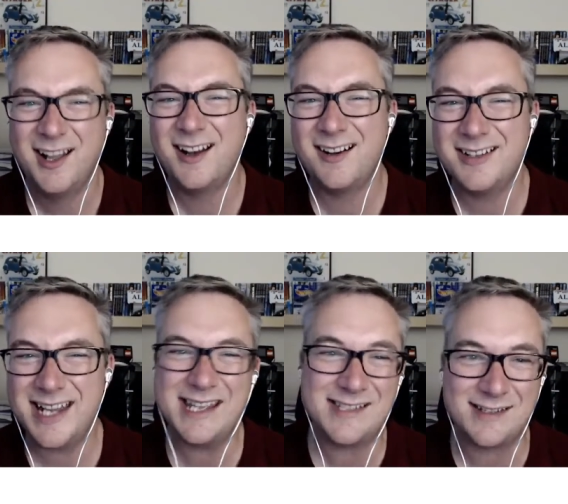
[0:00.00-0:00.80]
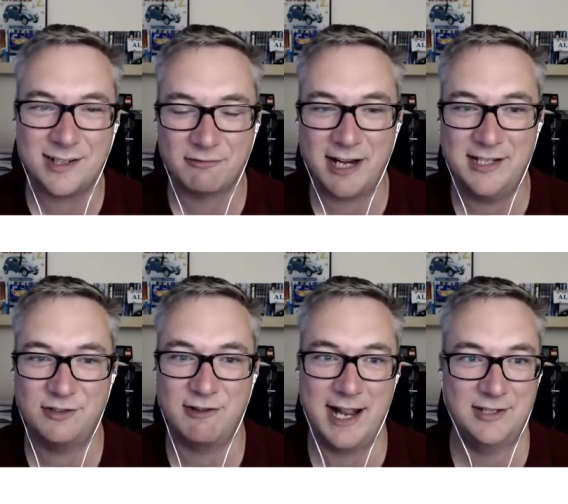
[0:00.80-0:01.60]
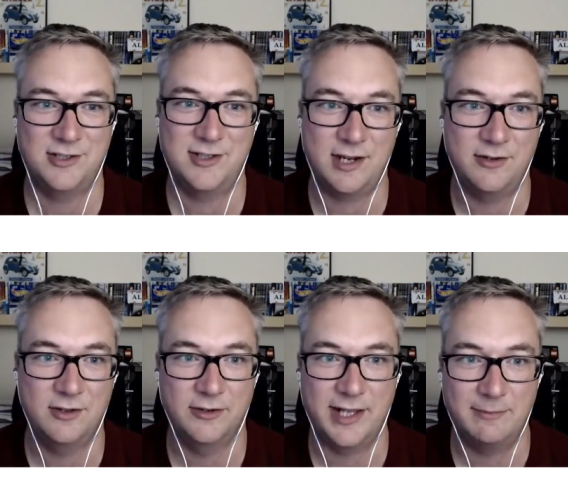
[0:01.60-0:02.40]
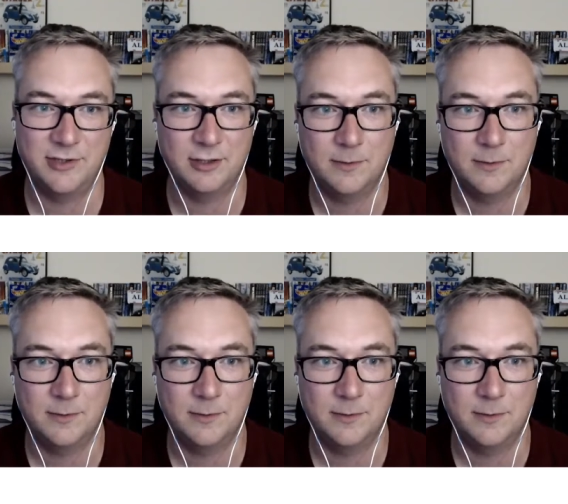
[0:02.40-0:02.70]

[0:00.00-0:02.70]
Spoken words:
Oh, yeah, it's this little racetrack just south of Northampton.